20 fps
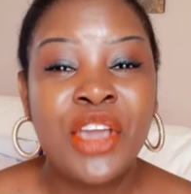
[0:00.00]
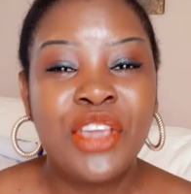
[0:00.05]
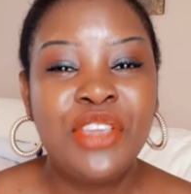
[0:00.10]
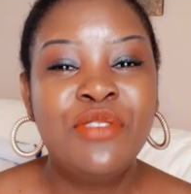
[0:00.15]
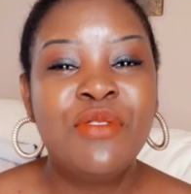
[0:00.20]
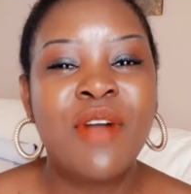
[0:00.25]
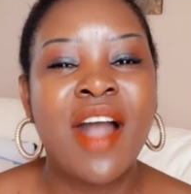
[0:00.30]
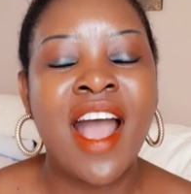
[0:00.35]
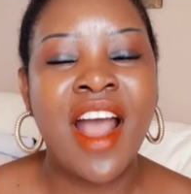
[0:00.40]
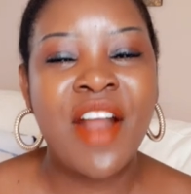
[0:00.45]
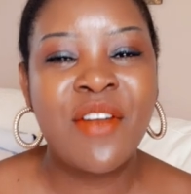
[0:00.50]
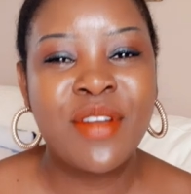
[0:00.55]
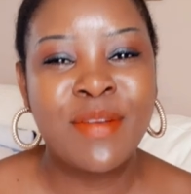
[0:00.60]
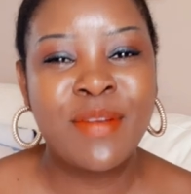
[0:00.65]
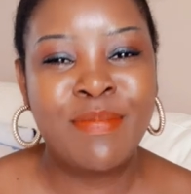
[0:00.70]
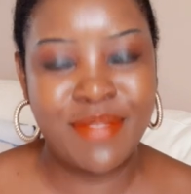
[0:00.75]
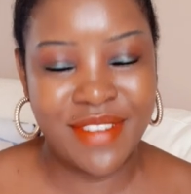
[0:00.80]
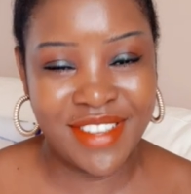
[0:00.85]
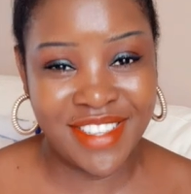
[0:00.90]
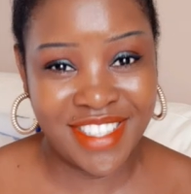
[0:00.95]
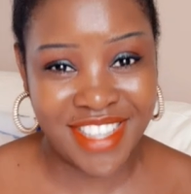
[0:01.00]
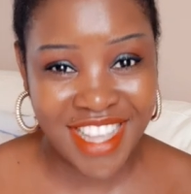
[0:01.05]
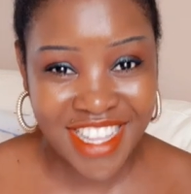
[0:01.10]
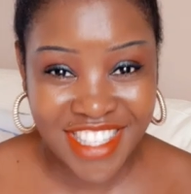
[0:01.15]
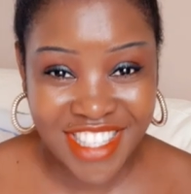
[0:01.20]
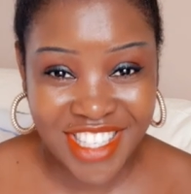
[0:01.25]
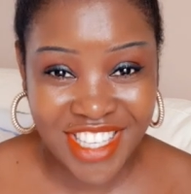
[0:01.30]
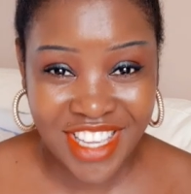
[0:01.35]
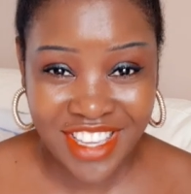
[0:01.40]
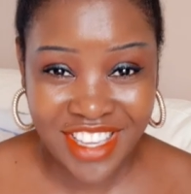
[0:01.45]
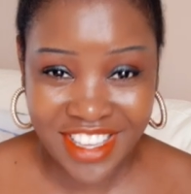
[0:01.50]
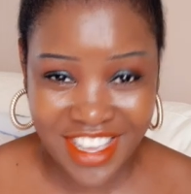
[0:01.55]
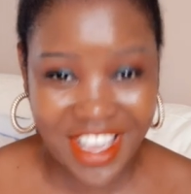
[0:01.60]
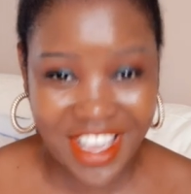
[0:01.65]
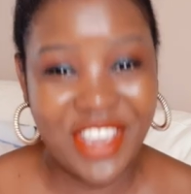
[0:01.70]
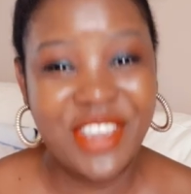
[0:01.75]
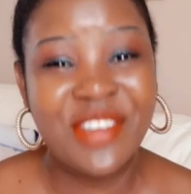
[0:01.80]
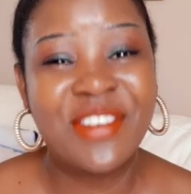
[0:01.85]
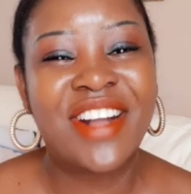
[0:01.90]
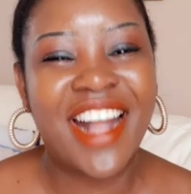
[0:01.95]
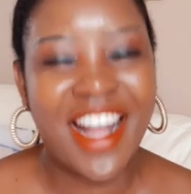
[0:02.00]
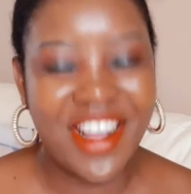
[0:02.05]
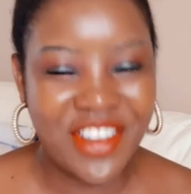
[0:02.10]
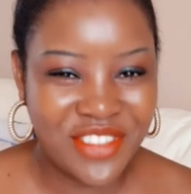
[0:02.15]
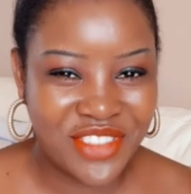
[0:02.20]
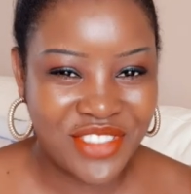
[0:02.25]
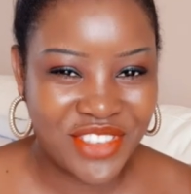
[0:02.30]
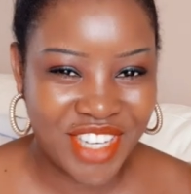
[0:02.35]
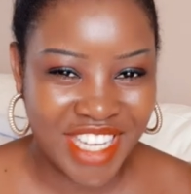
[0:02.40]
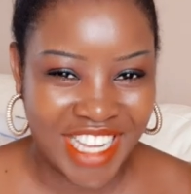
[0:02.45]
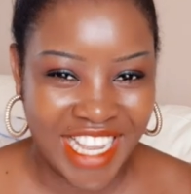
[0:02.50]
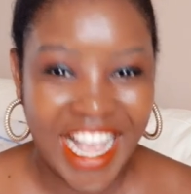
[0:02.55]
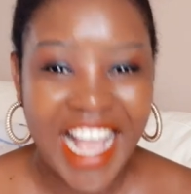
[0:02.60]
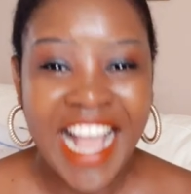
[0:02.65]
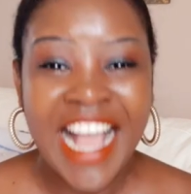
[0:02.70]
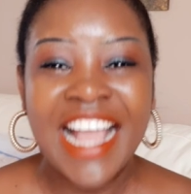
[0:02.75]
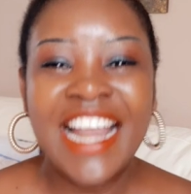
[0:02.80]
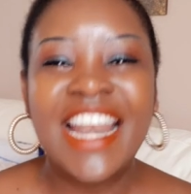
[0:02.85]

you are representing your country.